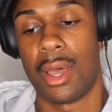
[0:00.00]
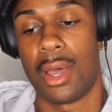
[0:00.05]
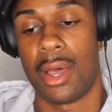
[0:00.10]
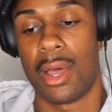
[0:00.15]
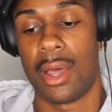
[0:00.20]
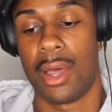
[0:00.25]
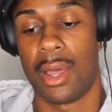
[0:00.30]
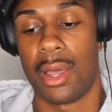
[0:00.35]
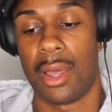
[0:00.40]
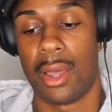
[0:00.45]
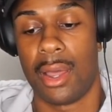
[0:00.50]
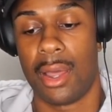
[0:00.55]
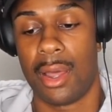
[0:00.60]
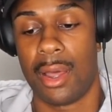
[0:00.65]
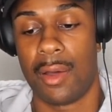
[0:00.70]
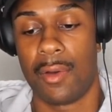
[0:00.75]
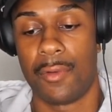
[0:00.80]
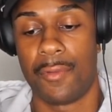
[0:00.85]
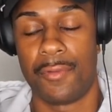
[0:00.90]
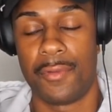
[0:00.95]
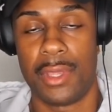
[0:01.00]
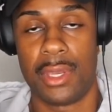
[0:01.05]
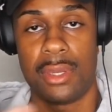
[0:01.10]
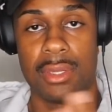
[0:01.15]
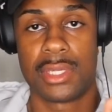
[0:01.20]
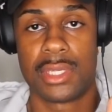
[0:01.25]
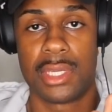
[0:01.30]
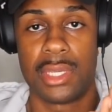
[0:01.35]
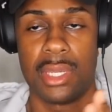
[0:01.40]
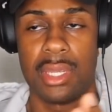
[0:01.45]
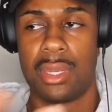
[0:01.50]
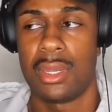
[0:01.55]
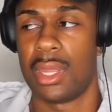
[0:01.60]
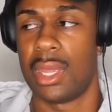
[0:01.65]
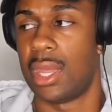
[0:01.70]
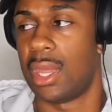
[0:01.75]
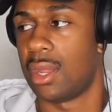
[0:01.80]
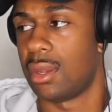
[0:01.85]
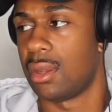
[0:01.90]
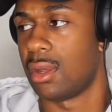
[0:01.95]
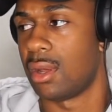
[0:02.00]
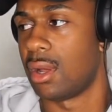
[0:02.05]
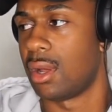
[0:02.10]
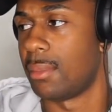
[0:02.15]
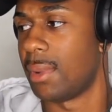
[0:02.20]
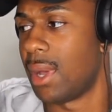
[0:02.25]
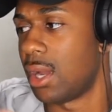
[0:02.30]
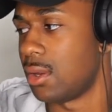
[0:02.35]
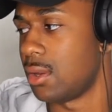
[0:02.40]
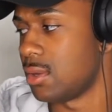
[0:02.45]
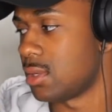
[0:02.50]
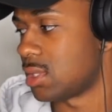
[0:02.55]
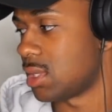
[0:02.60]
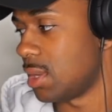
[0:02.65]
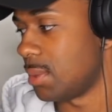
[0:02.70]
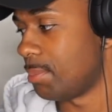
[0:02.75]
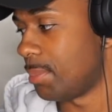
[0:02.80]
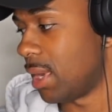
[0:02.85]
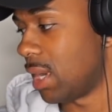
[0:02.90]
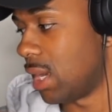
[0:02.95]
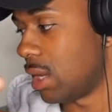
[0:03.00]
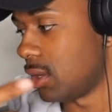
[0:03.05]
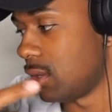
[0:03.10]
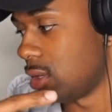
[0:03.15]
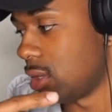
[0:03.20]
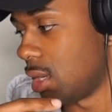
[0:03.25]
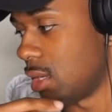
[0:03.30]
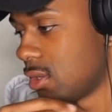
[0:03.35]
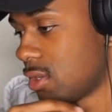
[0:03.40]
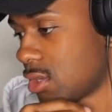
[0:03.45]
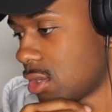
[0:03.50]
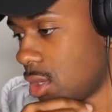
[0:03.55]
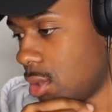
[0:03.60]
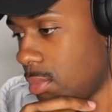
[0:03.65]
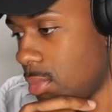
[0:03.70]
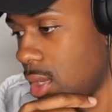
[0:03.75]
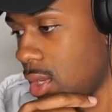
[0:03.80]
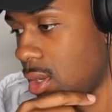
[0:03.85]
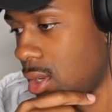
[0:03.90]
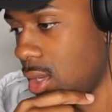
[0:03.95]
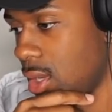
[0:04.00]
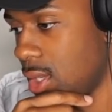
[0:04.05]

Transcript: Uh, auf Wiedersehen. And um, how do you say bye in, in Serbian?